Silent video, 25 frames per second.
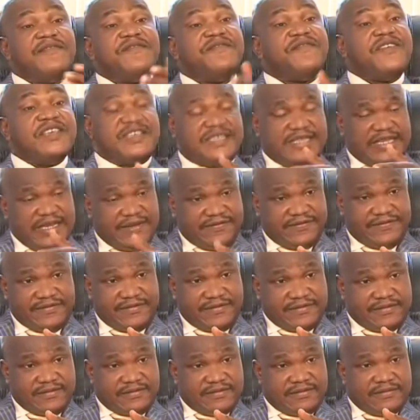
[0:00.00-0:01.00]
a
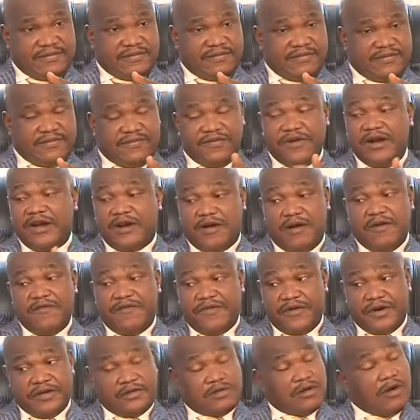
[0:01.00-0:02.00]
facelift for the
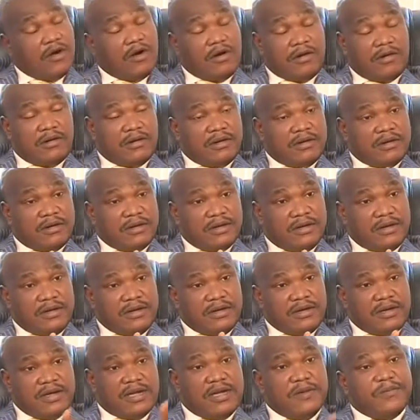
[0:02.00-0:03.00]
conference hall
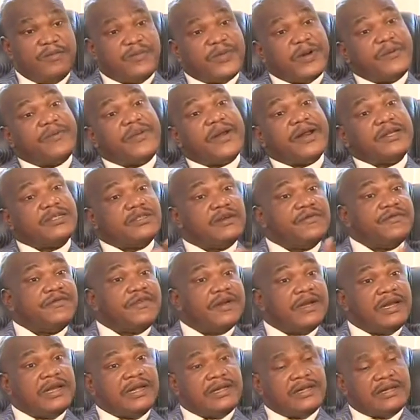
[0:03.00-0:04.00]
in preparation
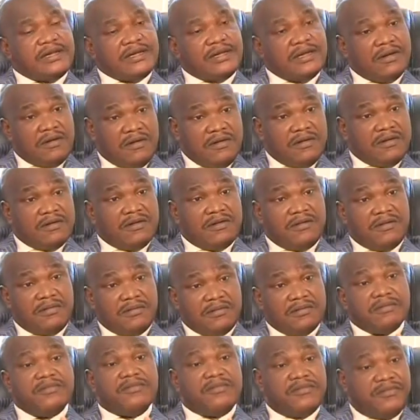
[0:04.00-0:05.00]
for the, you know,
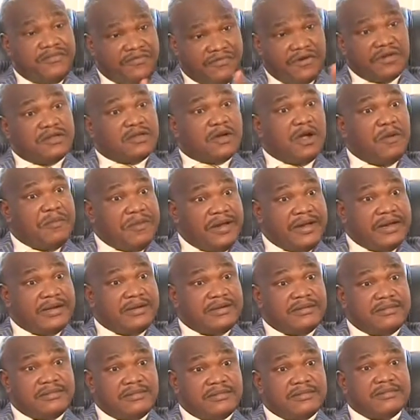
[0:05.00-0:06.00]

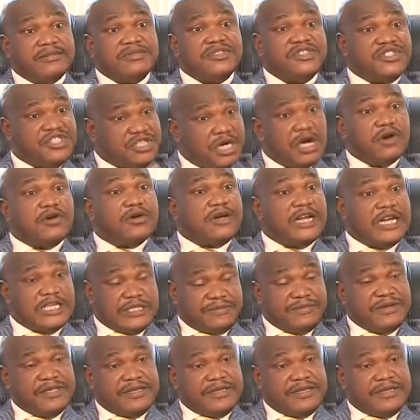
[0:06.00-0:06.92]
forthcoming shareholders